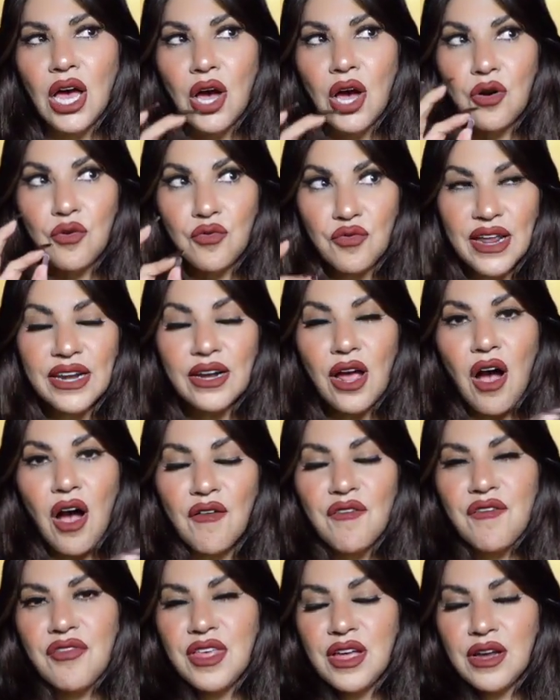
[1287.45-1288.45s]
rid
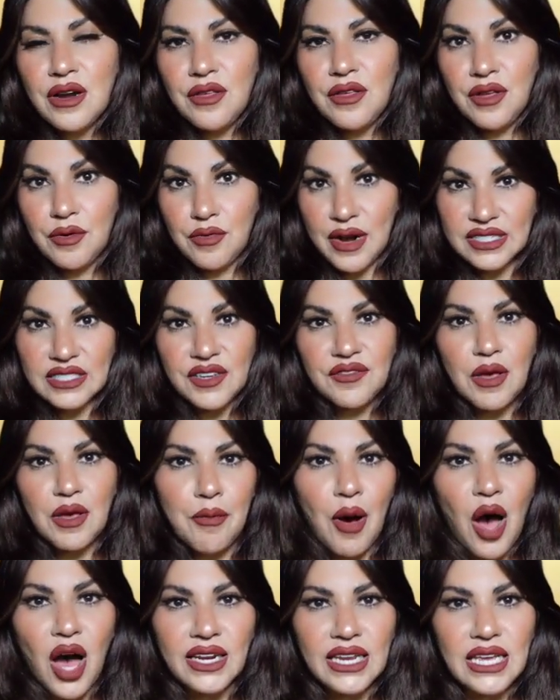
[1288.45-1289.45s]
of the, the rest of the
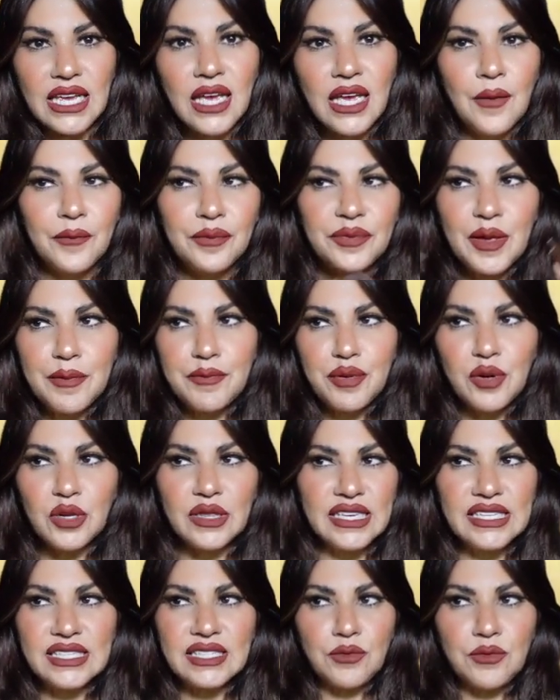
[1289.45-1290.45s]
body, the
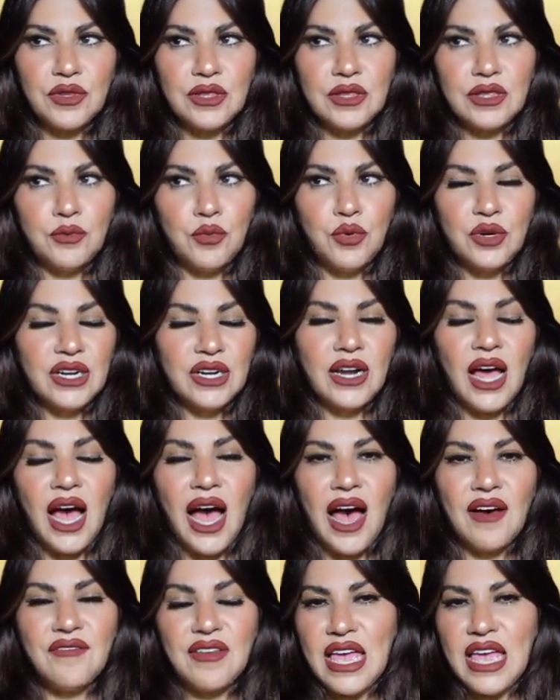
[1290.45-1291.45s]
police wouldn't
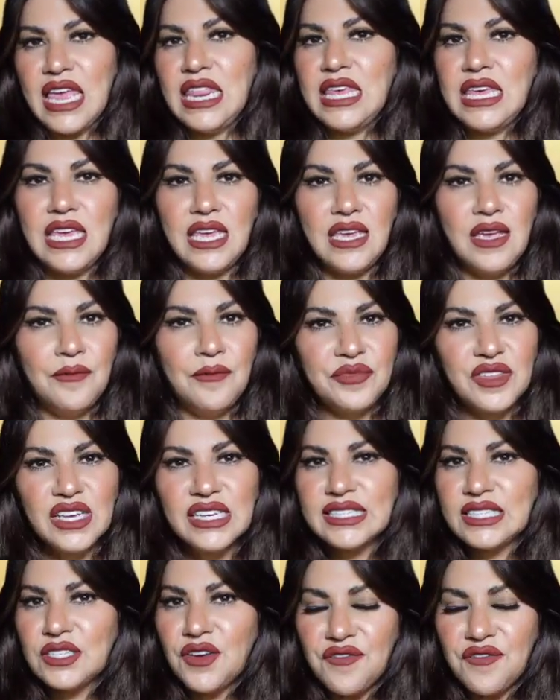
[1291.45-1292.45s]
have any
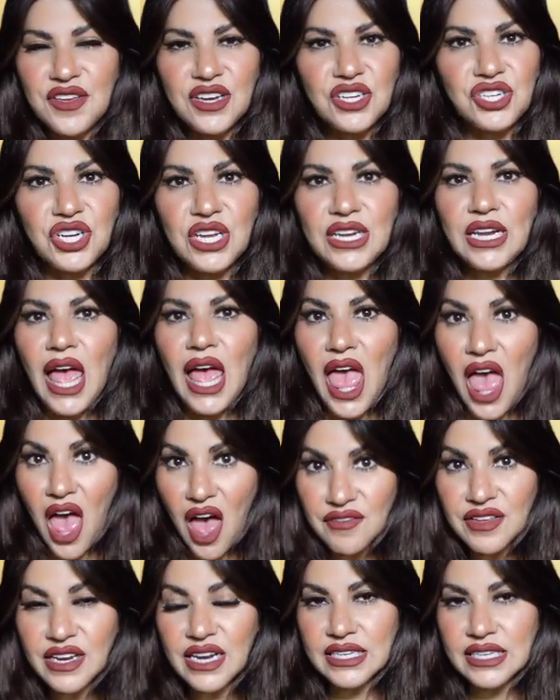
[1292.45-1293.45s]
sufficient
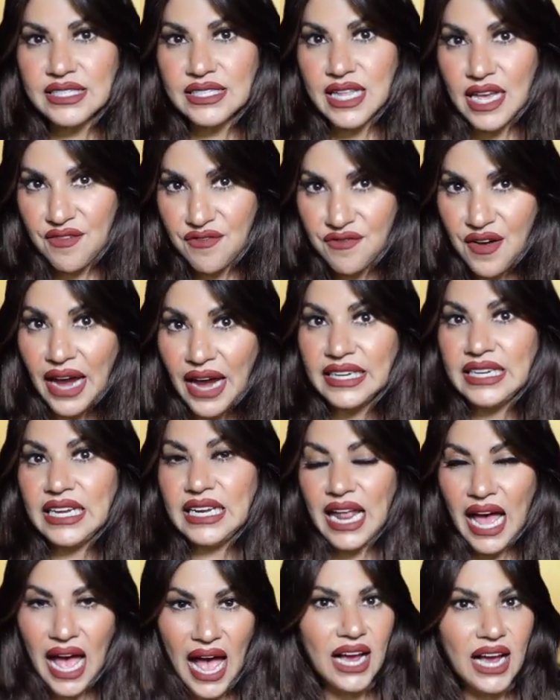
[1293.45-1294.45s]
evidence, like finding
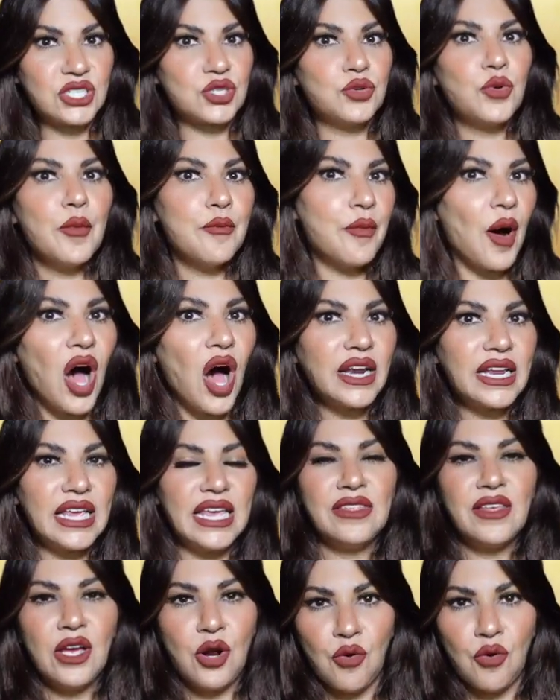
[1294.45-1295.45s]
an actual body
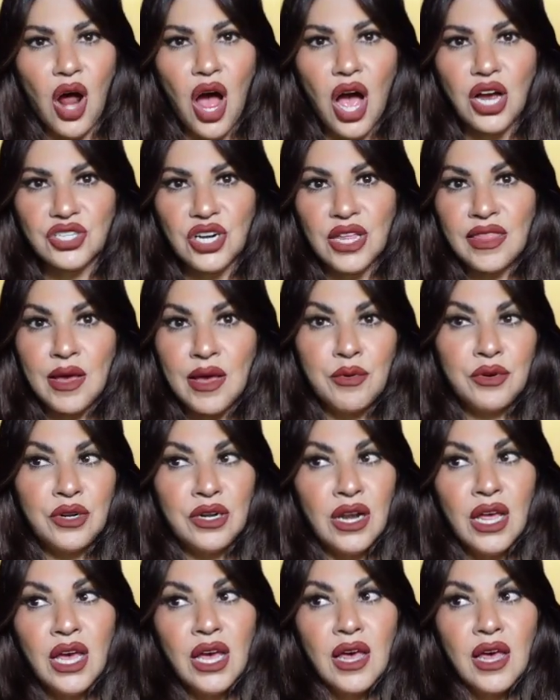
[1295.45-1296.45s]
in the garage, and they
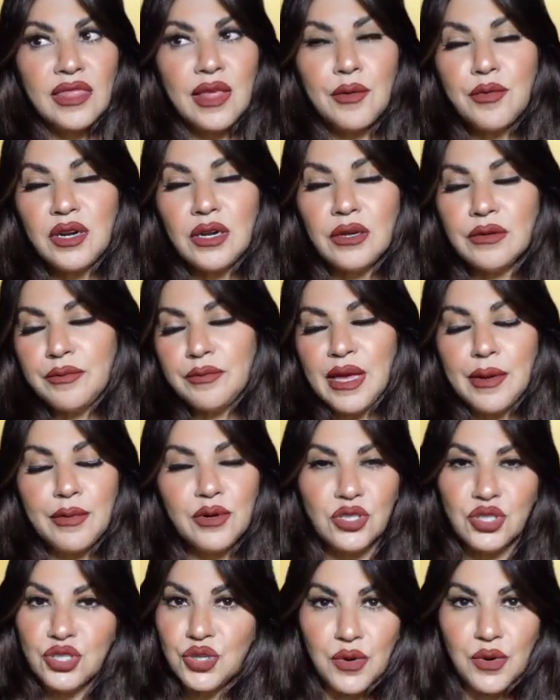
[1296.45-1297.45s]
wouldn't they wouldn't be able
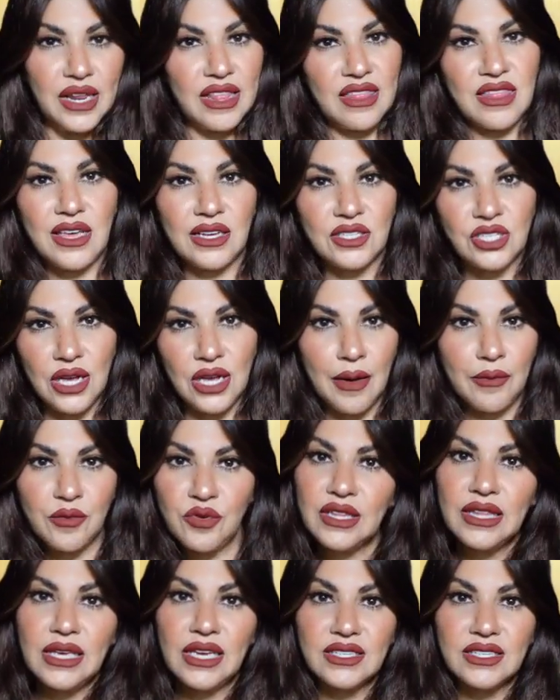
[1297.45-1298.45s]
to do anything to him
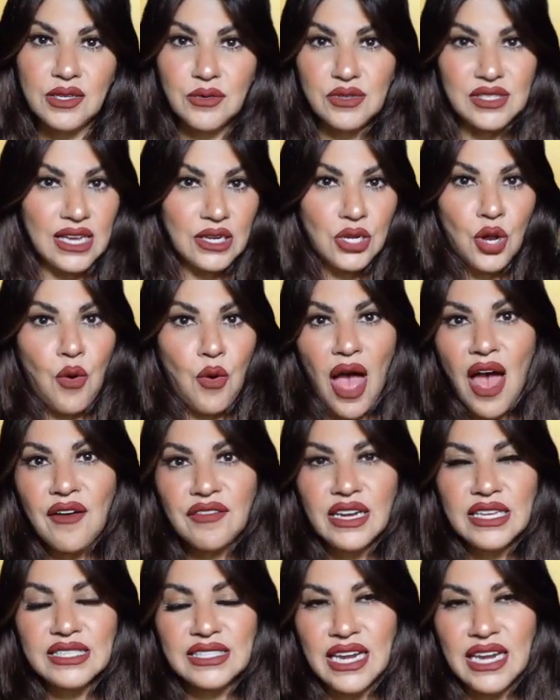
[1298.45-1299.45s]
really, because there was like no
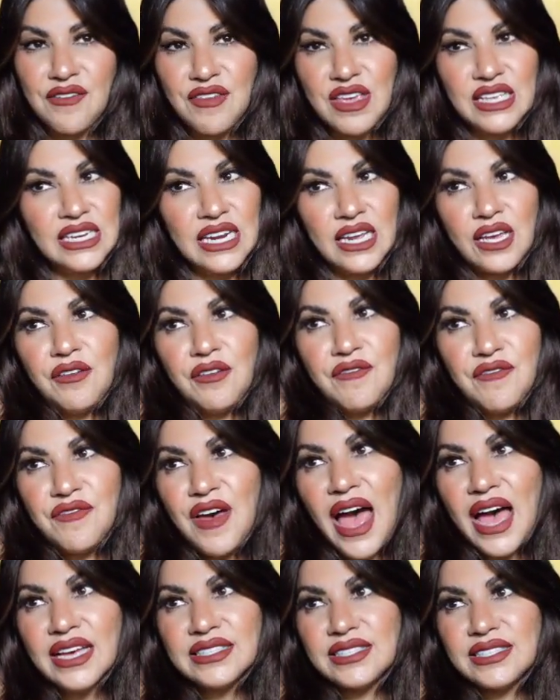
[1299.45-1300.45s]
evidence. And if he didn't
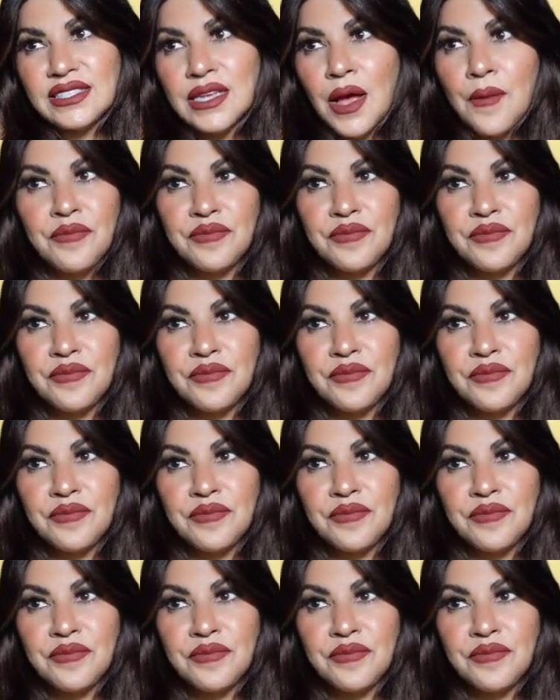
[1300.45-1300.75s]
confess,